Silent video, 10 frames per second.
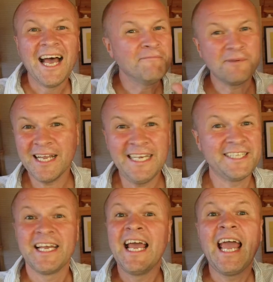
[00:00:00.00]
And
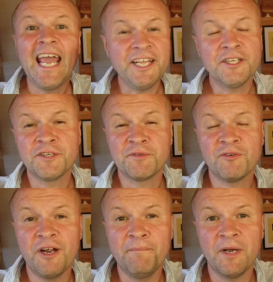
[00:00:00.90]
please, hit the
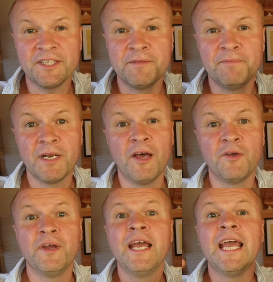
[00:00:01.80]
subscribe button below